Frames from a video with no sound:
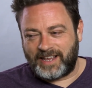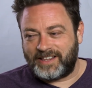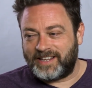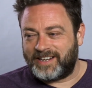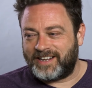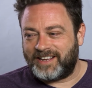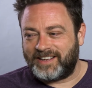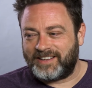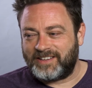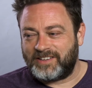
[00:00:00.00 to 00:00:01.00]
And then uh,
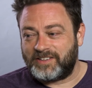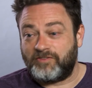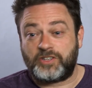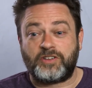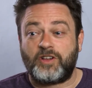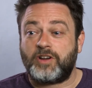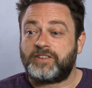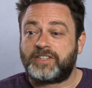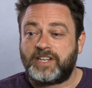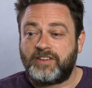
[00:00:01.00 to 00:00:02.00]
Richard
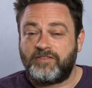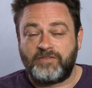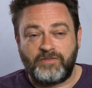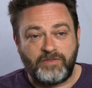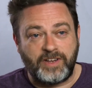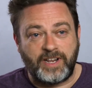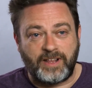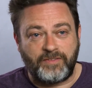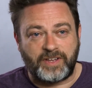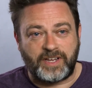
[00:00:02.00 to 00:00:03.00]
Ollis said he really
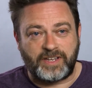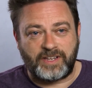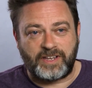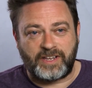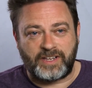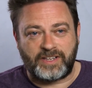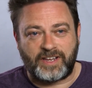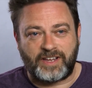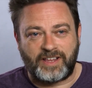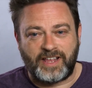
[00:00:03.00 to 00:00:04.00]
loved it, and
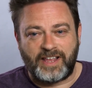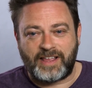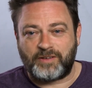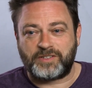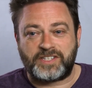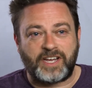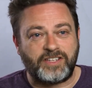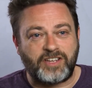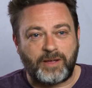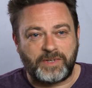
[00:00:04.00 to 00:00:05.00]
uh, that was the
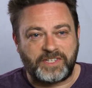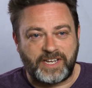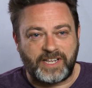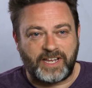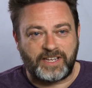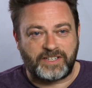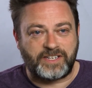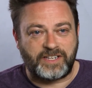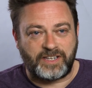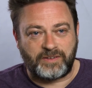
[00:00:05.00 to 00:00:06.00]
second time he'd seen it. He'd
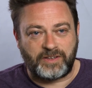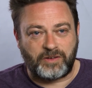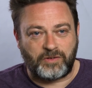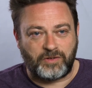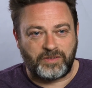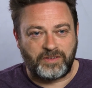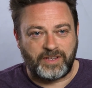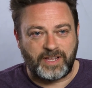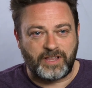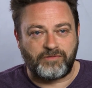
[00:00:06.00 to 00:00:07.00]
seen it you know, on
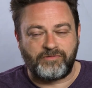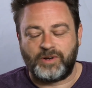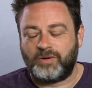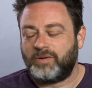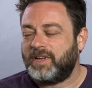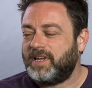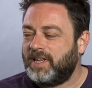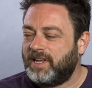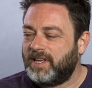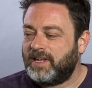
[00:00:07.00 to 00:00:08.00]
the other reel,
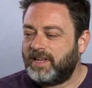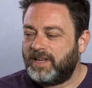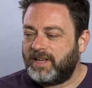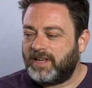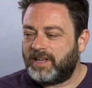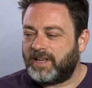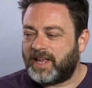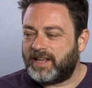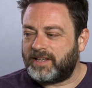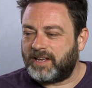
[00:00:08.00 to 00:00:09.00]

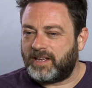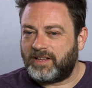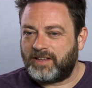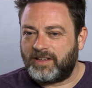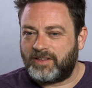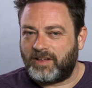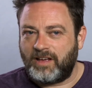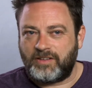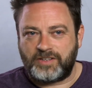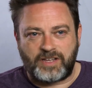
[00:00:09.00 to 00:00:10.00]
and uh,
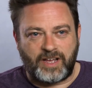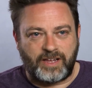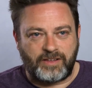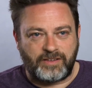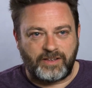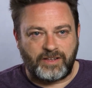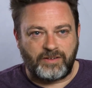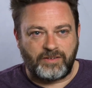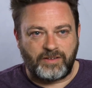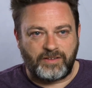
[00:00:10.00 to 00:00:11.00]
oh, this guy you
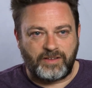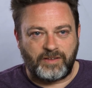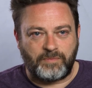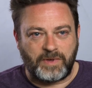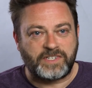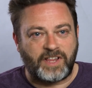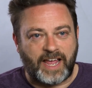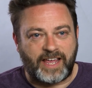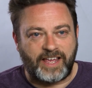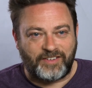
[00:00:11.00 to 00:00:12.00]
know, must
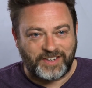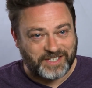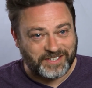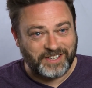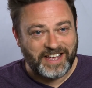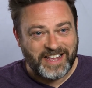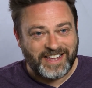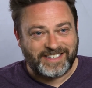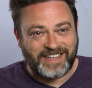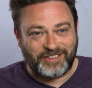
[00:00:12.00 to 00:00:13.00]
like it. He's
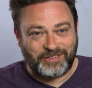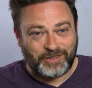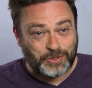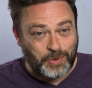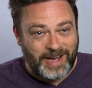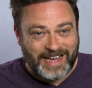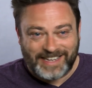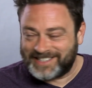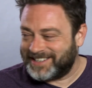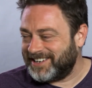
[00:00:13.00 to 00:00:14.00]
sat through it
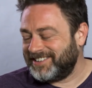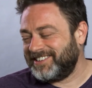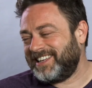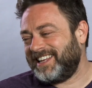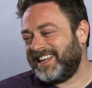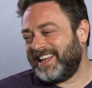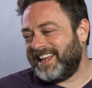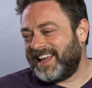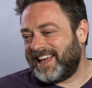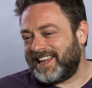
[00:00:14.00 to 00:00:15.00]
twice, you know,
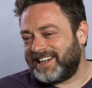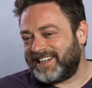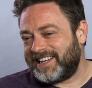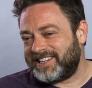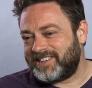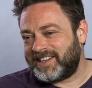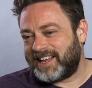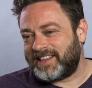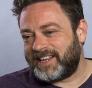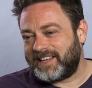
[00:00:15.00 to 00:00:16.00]
and uh, it turned
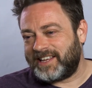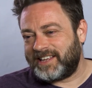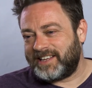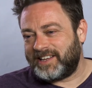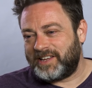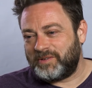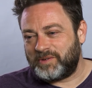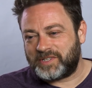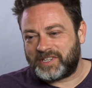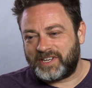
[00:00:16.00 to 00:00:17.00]
out that you know, he
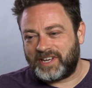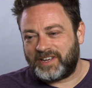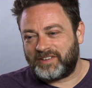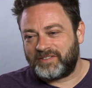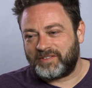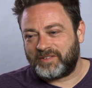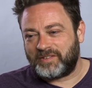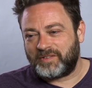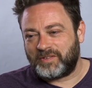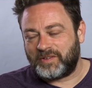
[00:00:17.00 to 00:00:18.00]
was the, uh,
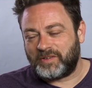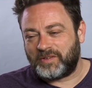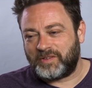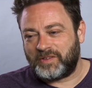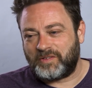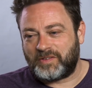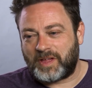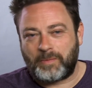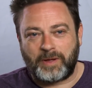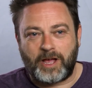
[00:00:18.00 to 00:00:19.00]
the
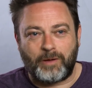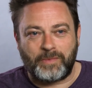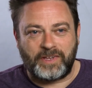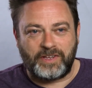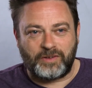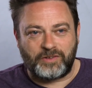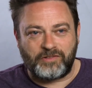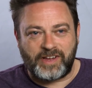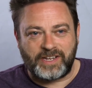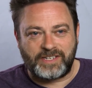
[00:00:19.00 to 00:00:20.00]
up and coming
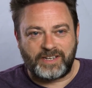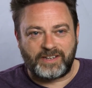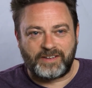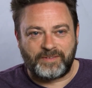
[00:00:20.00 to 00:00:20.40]
director